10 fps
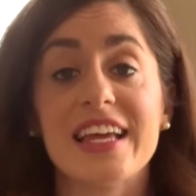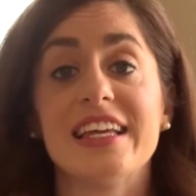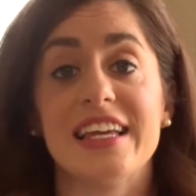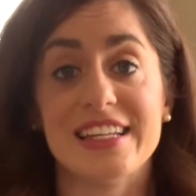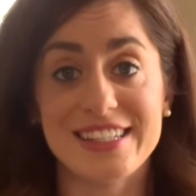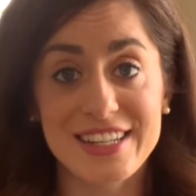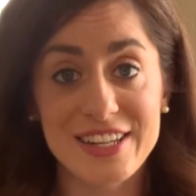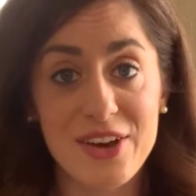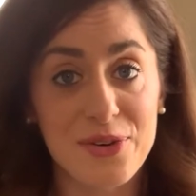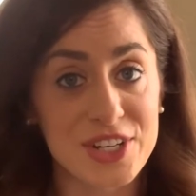get to
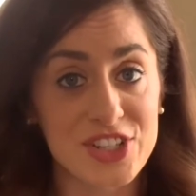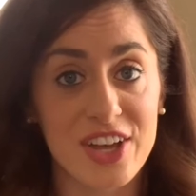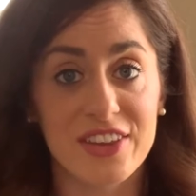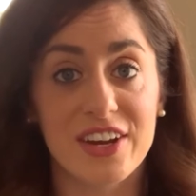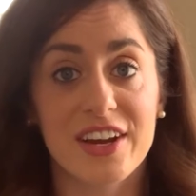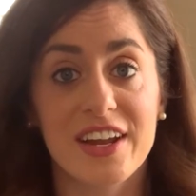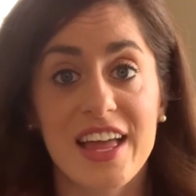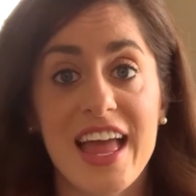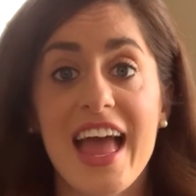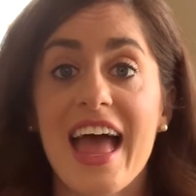know each other,
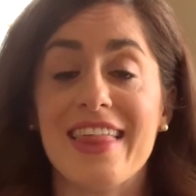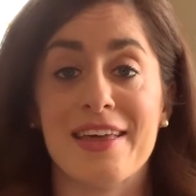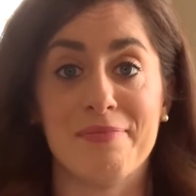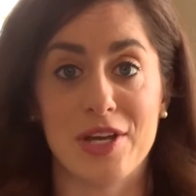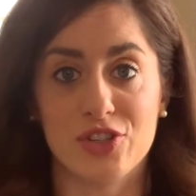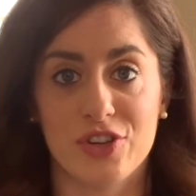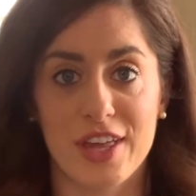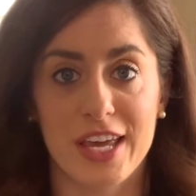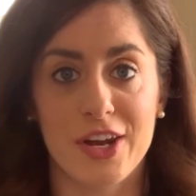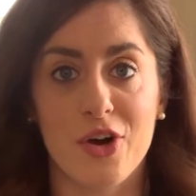and then make sure
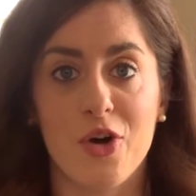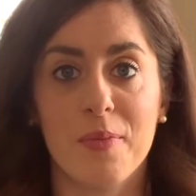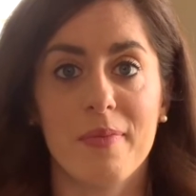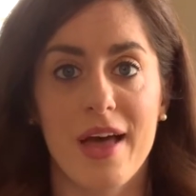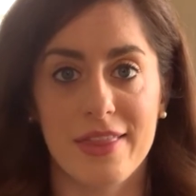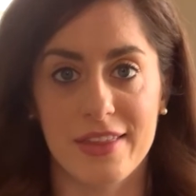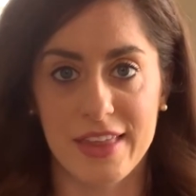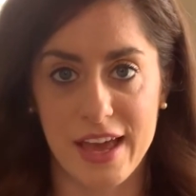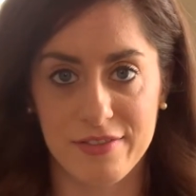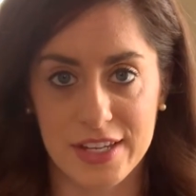they get home and that
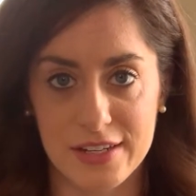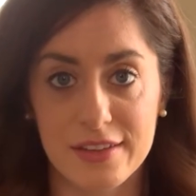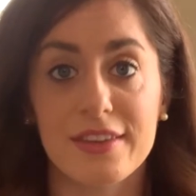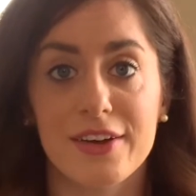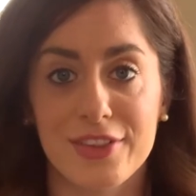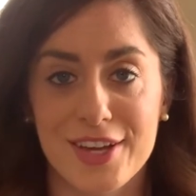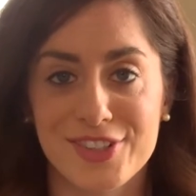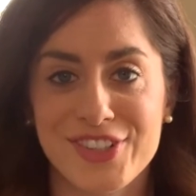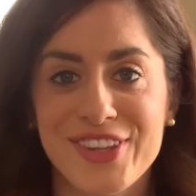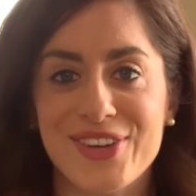they have eaten their
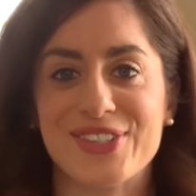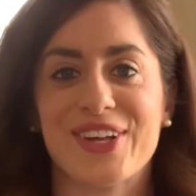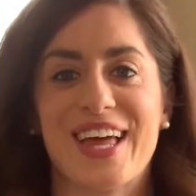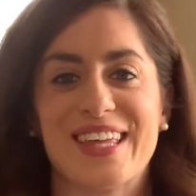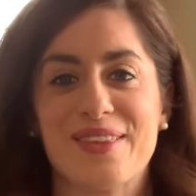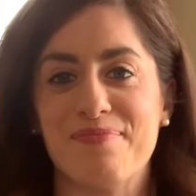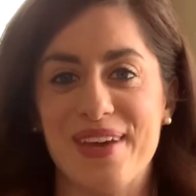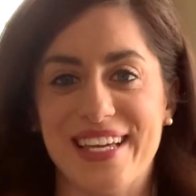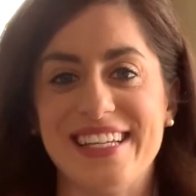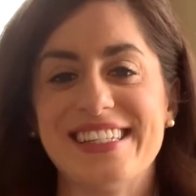lunch. Those are like the
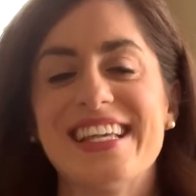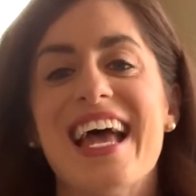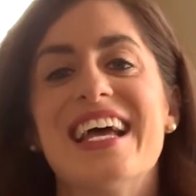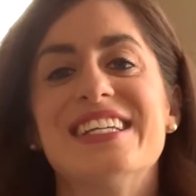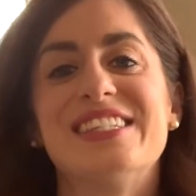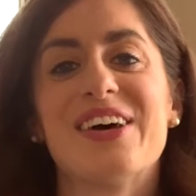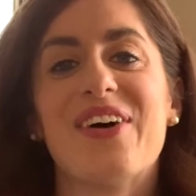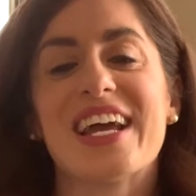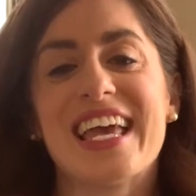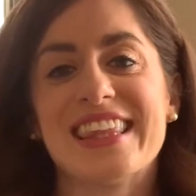biggies. So
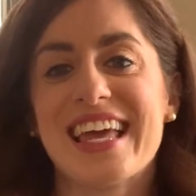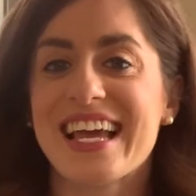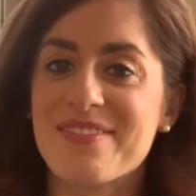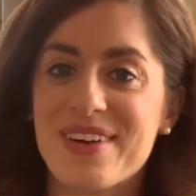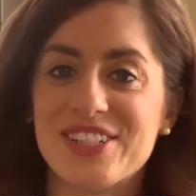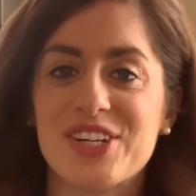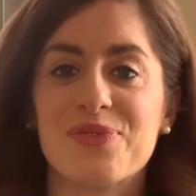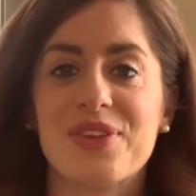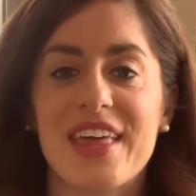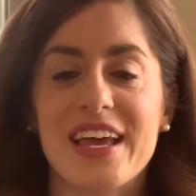again, like I
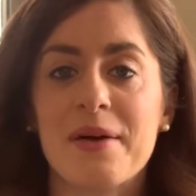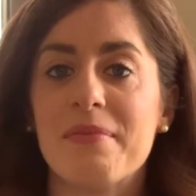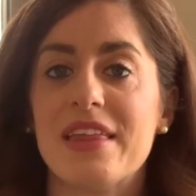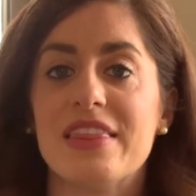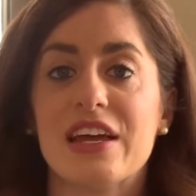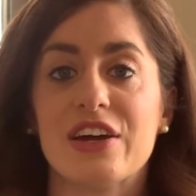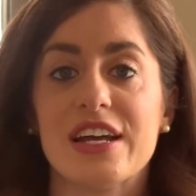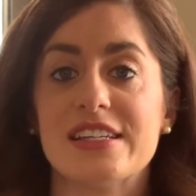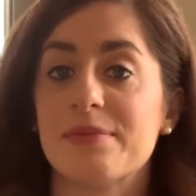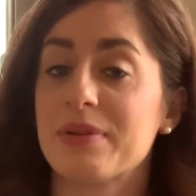mentioned, when they come in, there
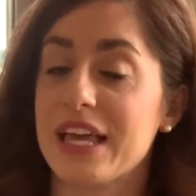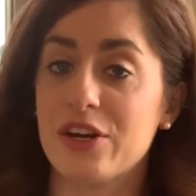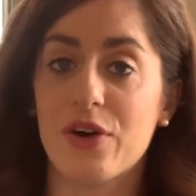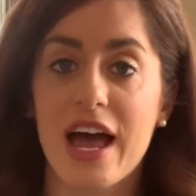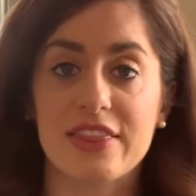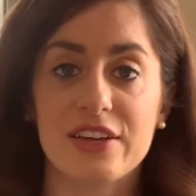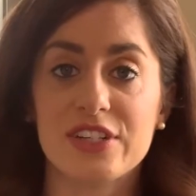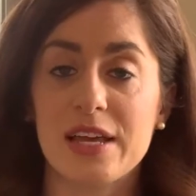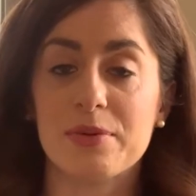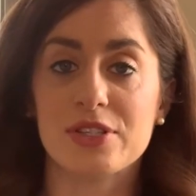is Play-Doh at their
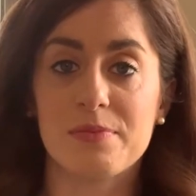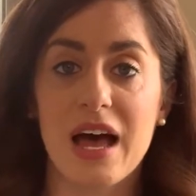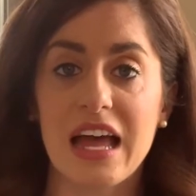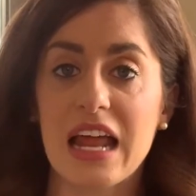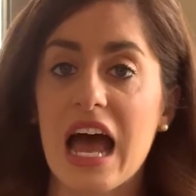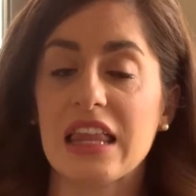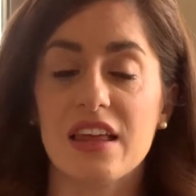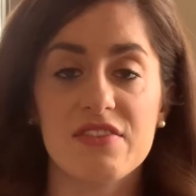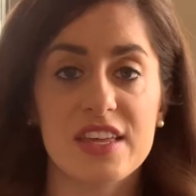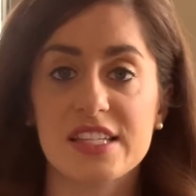table spot. I
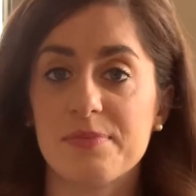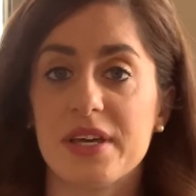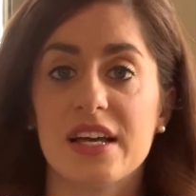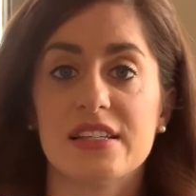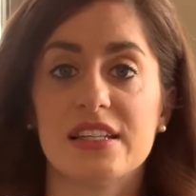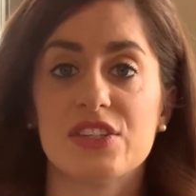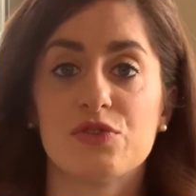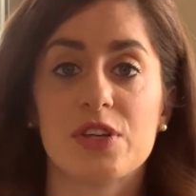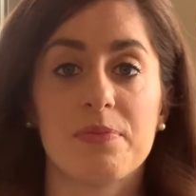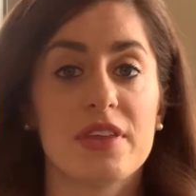love this because
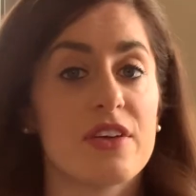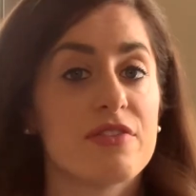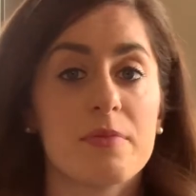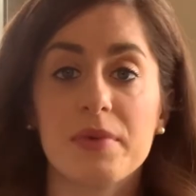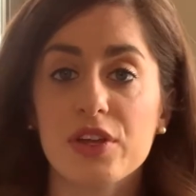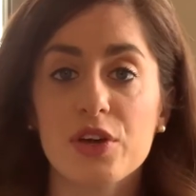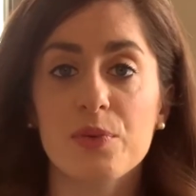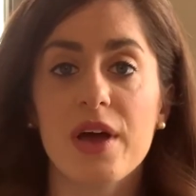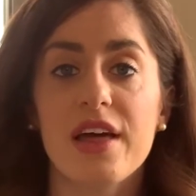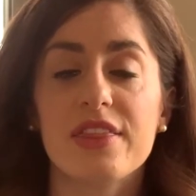it's something they're familiar
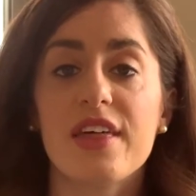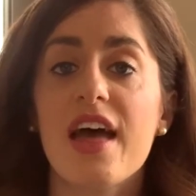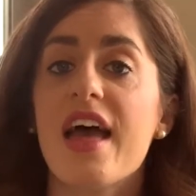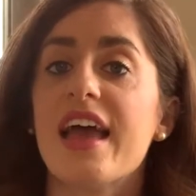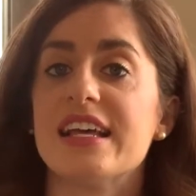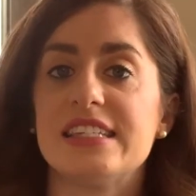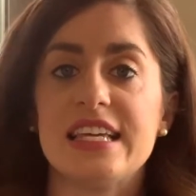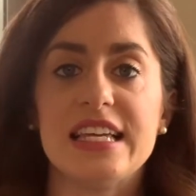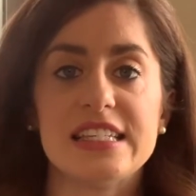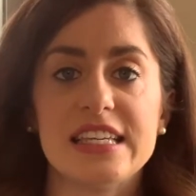with. It's
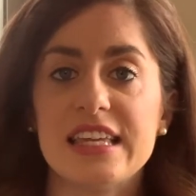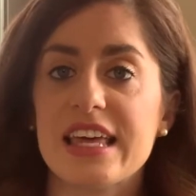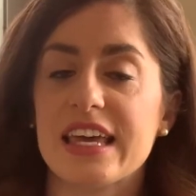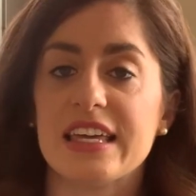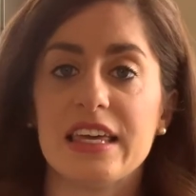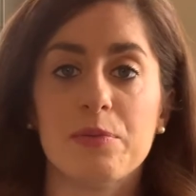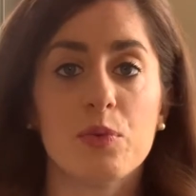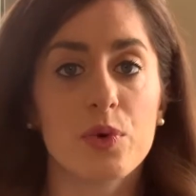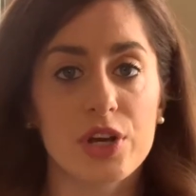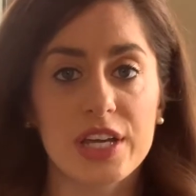easy, they can
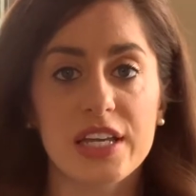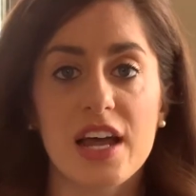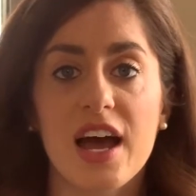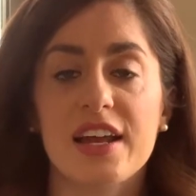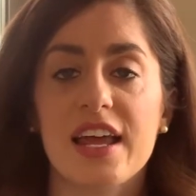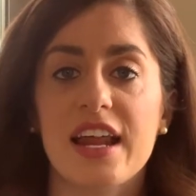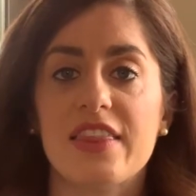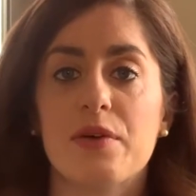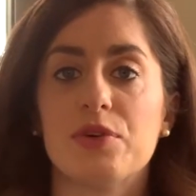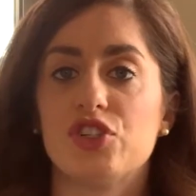keep working on it,
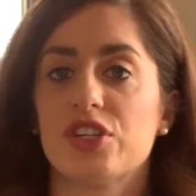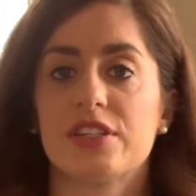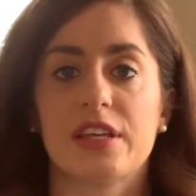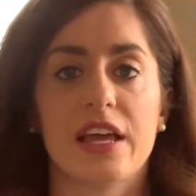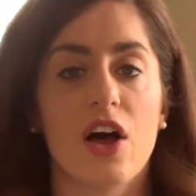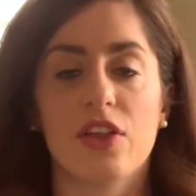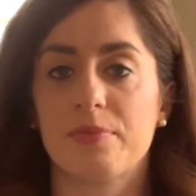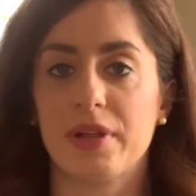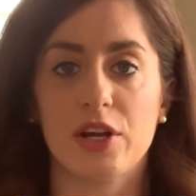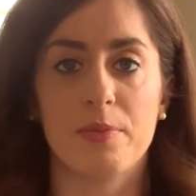and then we just get all the Play-Doh